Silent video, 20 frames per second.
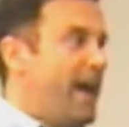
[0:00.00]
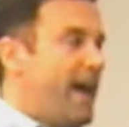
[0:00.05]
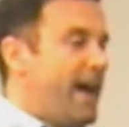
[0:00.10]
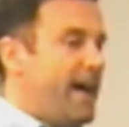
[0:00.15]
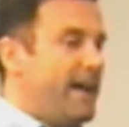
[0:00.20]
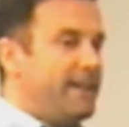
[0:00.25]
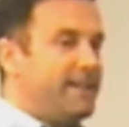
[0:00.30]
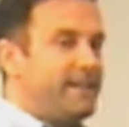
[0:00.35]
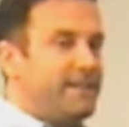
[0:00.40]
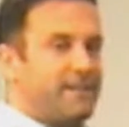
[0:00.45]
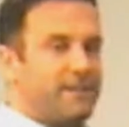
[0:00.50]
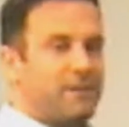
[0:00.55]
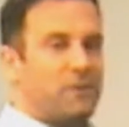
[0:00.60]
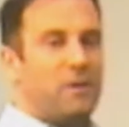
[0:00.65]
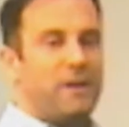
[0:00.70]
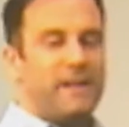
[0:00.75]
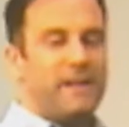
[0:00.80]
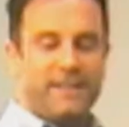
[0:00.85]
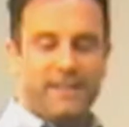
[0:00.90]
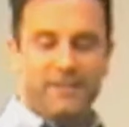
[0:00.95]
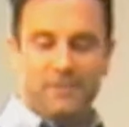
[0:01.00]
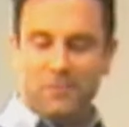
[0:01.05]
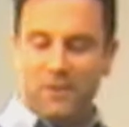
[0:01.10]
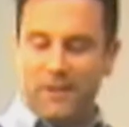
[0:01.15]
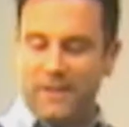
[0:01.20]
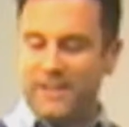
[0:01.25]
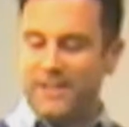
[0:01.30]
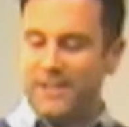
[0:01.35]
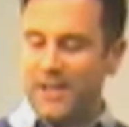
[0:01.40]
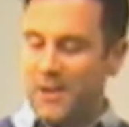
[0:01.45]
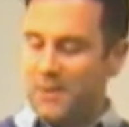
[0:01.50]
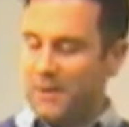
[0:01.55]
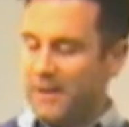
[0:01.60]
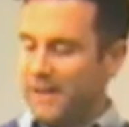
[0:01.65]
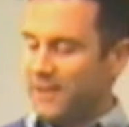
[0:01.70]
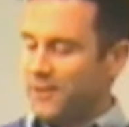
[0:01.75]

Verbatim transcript: And so what, you, what they do,